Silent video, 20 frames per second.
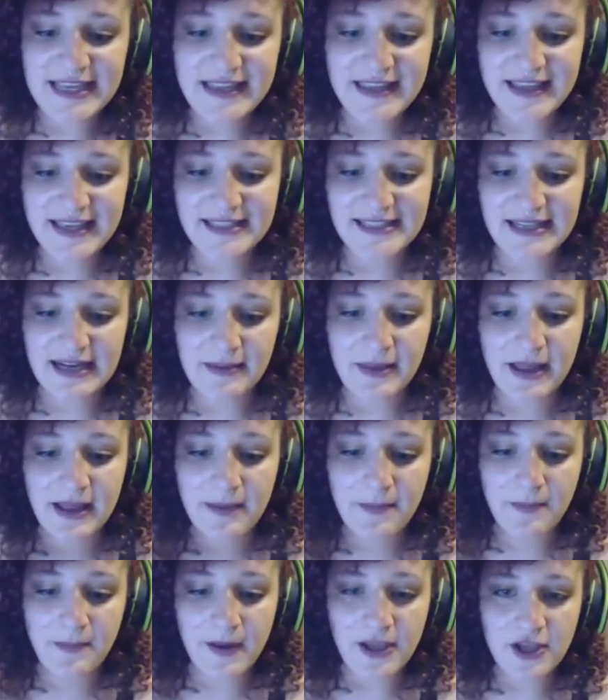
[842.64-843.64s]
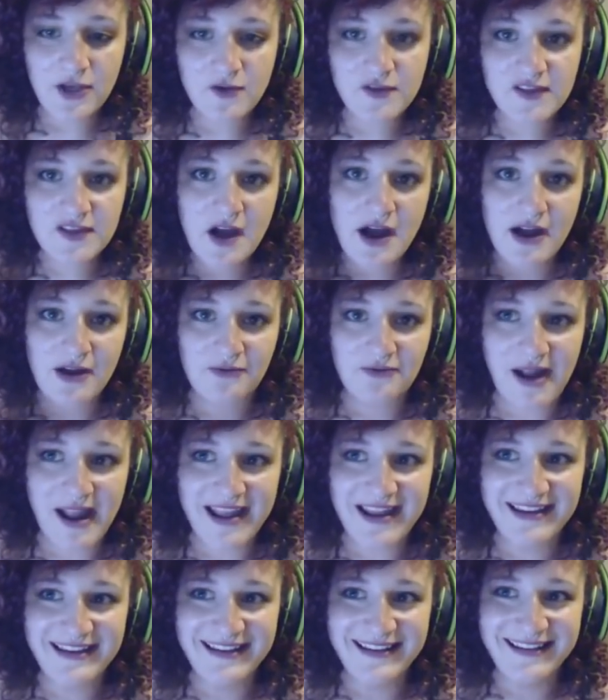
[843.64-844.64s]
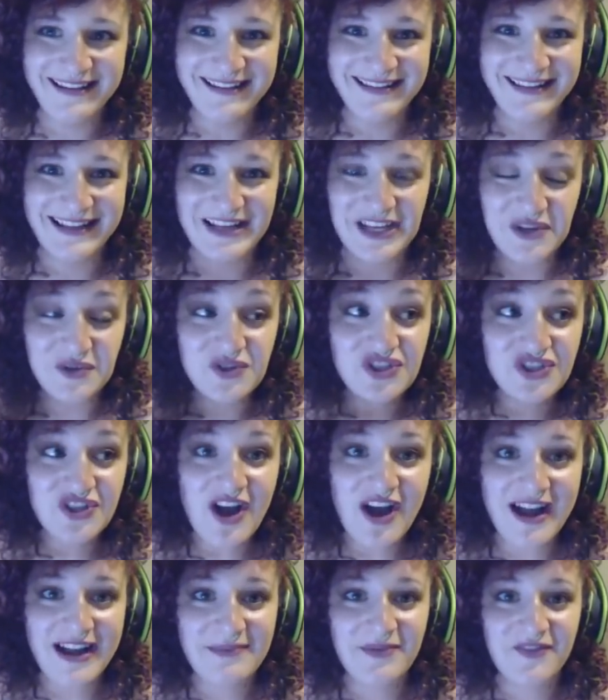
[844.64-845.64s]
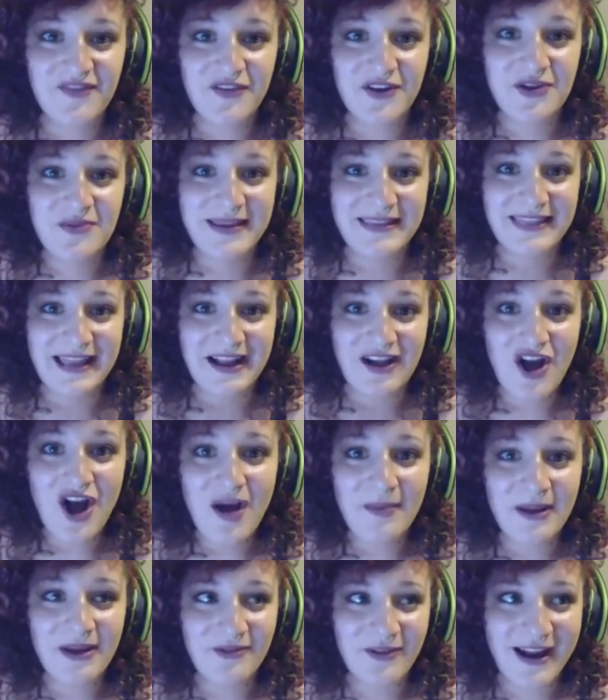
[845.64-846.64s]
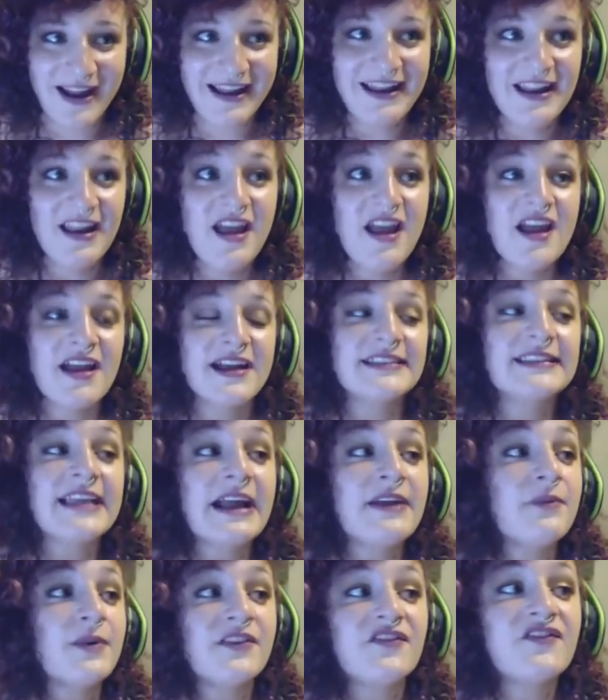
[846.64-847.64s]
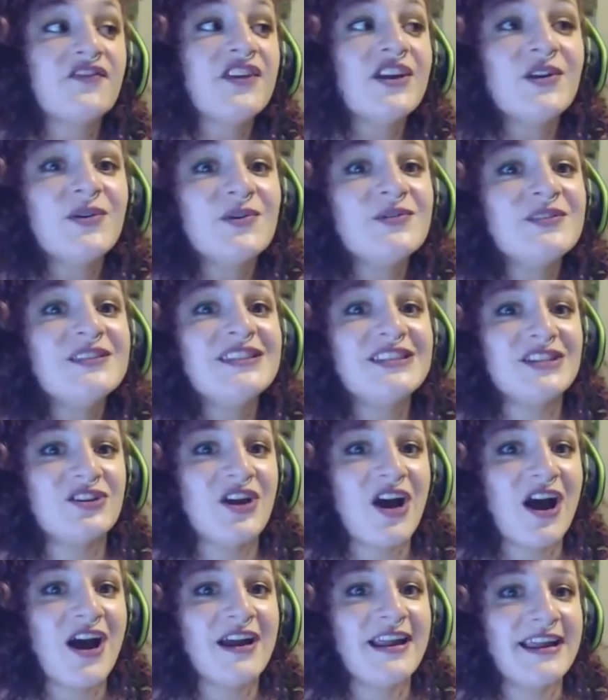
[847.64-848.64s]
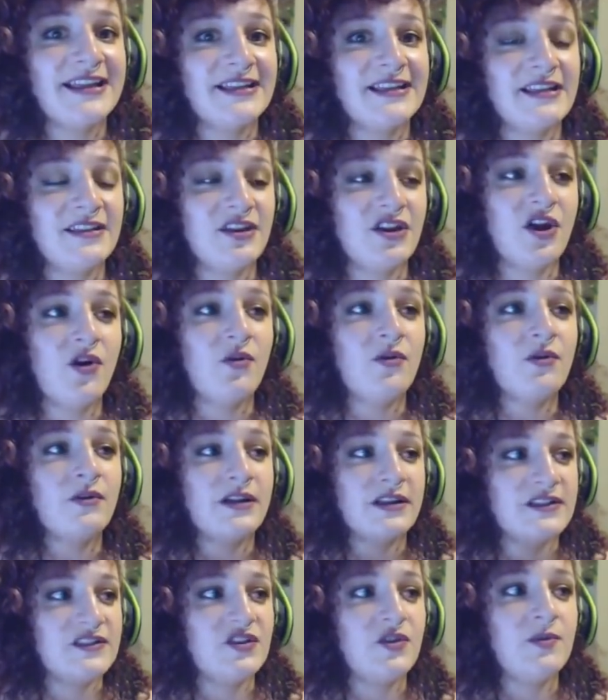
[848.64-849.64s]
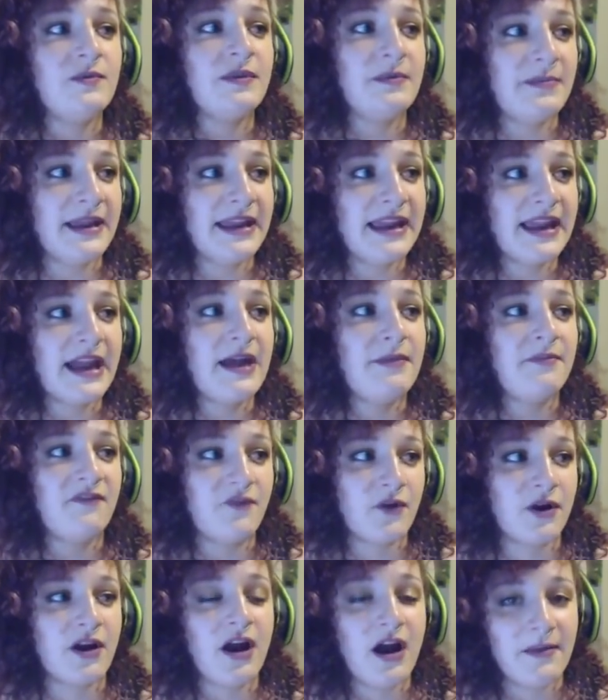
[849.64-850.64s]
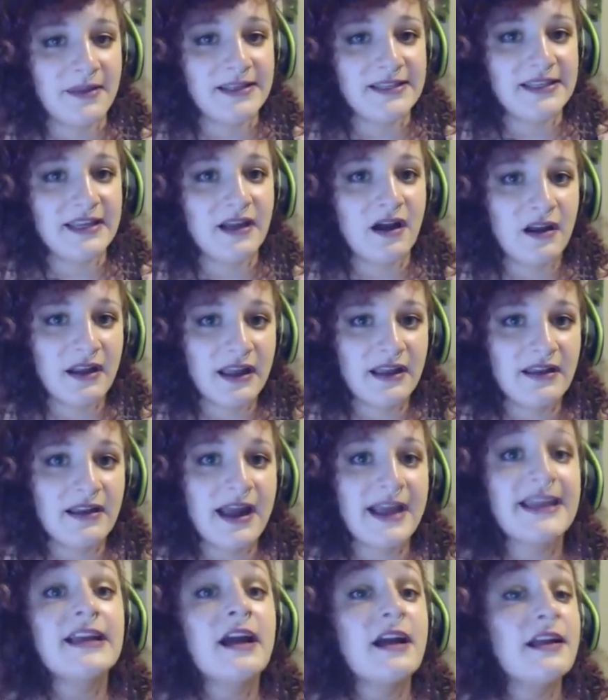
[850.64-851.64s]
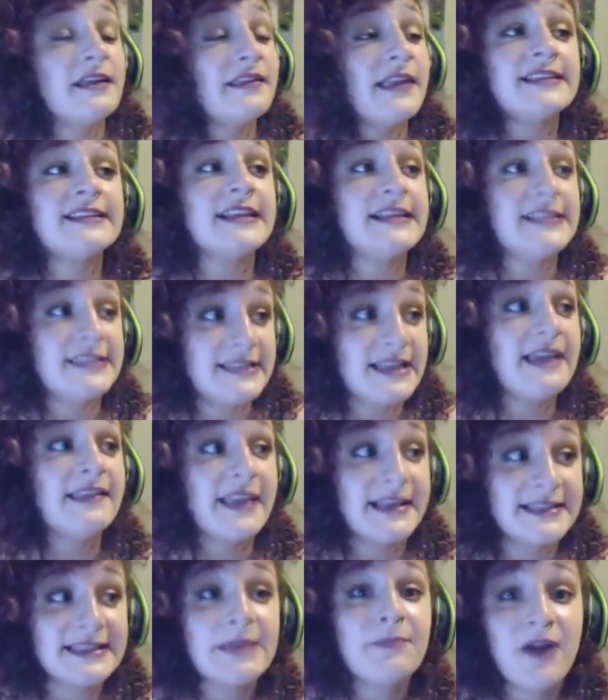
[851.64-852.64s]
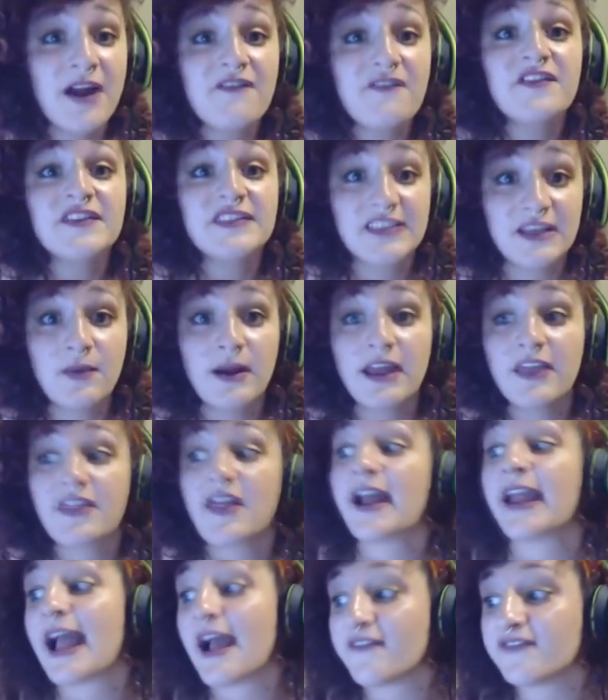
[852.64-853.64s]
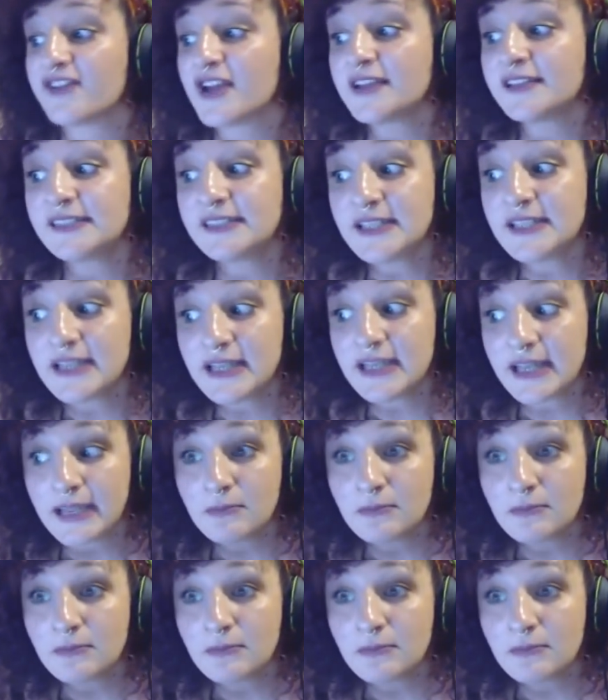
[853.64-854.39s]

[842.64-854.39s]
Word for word: this and I'm like, "But you saw it, right?" Like you saw it before you made that comment, right? because I refuse to not, you know, consume the media before commenting on it. I can, mm-hmm. unless I unless I preface it with I have not seen it.